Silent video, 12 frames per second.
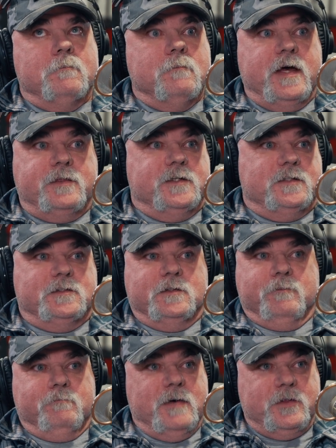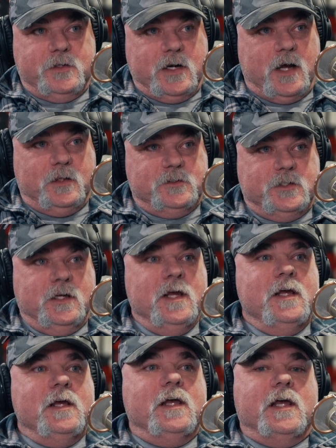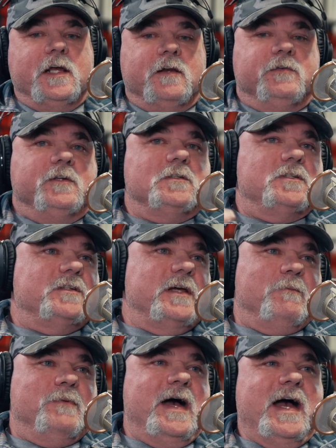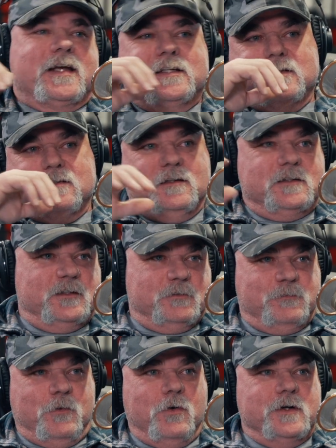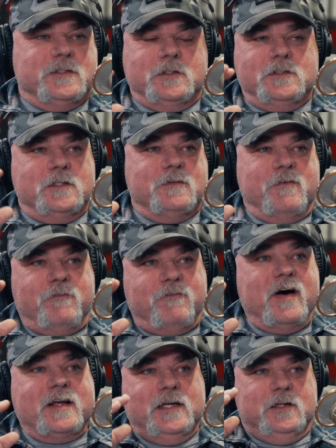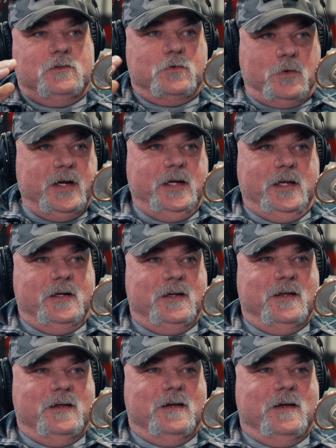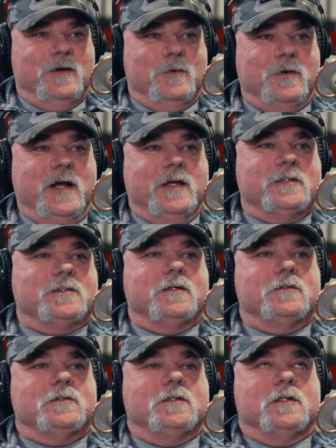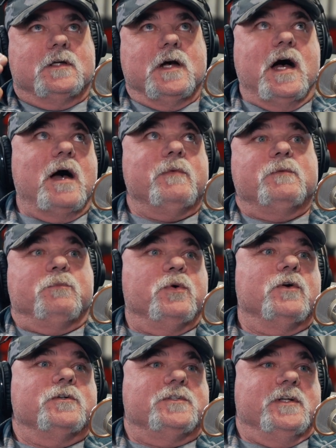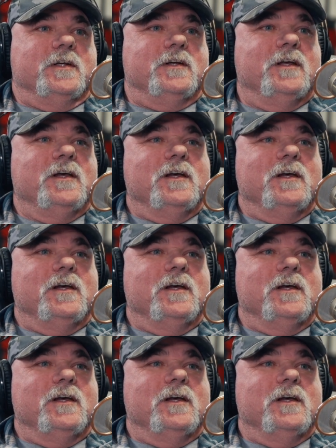methods and methodology. And if you step back and just look at the forest, it's just fucking training. Yep. Right. So to the common person